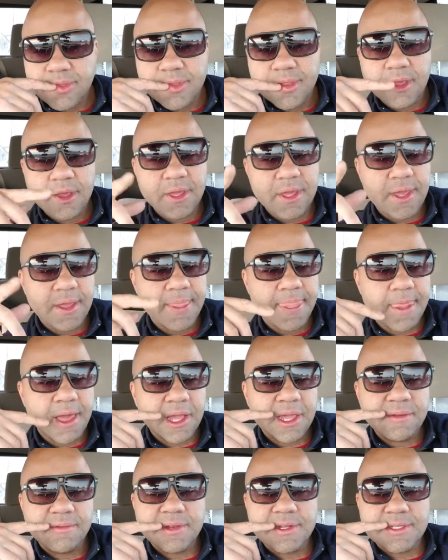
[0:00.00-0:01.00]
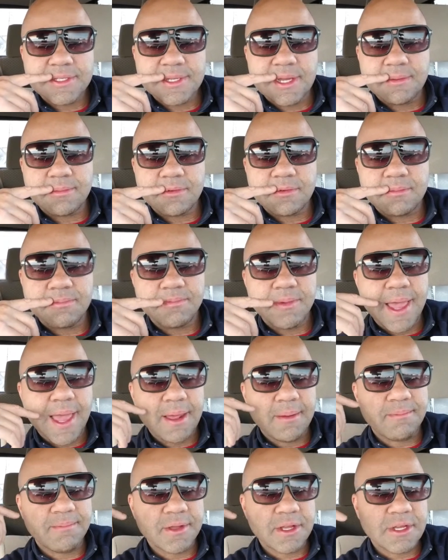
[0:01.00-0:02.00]
Okay, I'll give you an example.
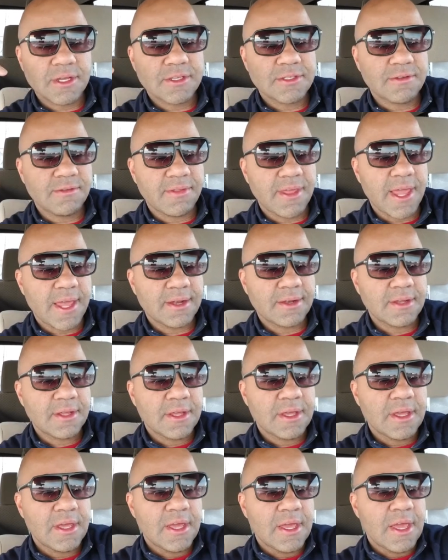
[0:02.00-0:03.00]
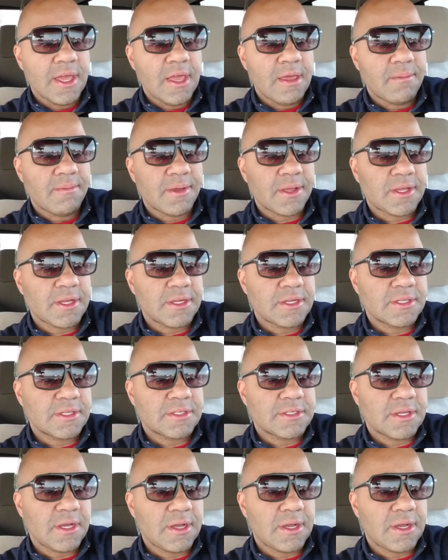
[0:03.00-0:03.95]
And because of that, because